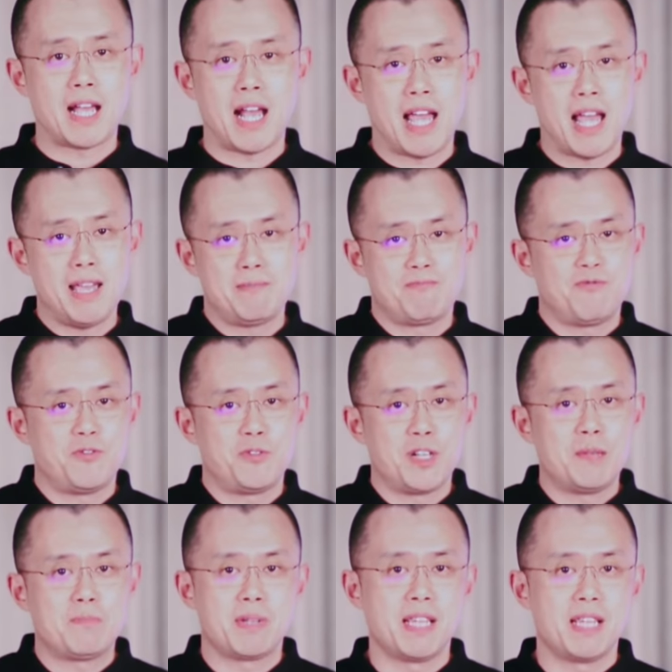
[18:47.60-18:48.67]
I fully
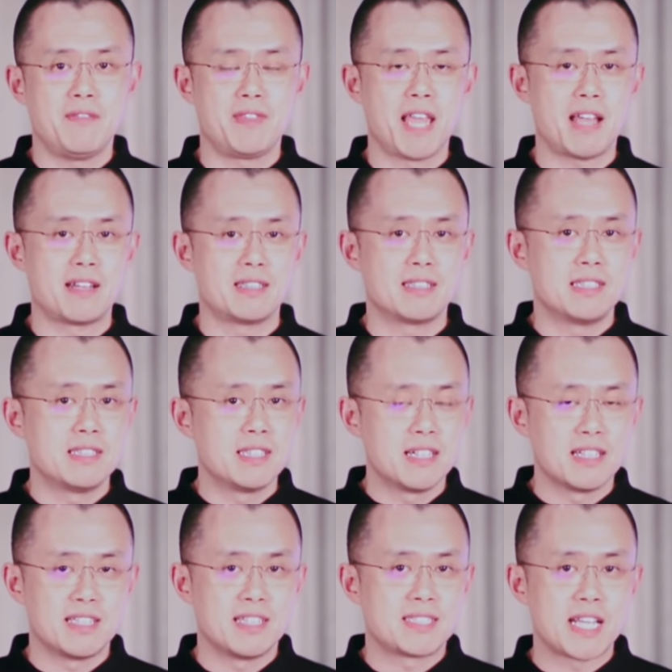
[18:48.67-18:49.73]
believe that the
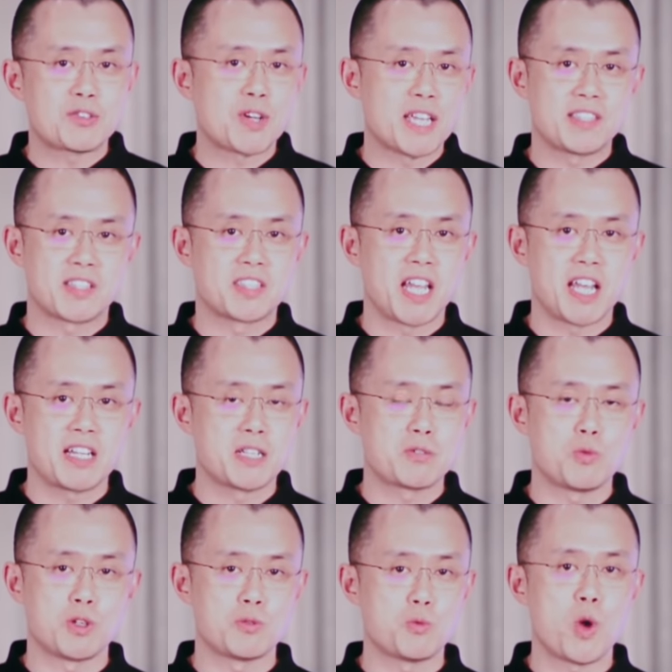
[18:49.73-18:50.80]
decentralized exchanges
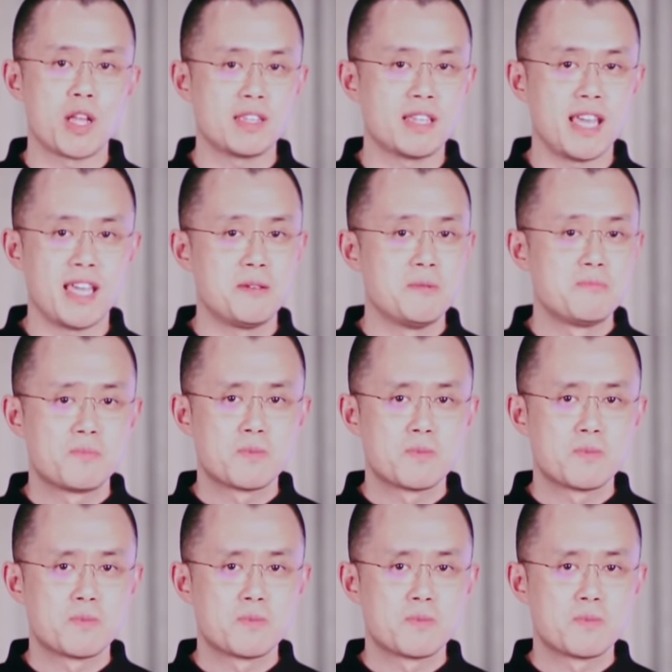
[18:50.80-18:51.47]
was one day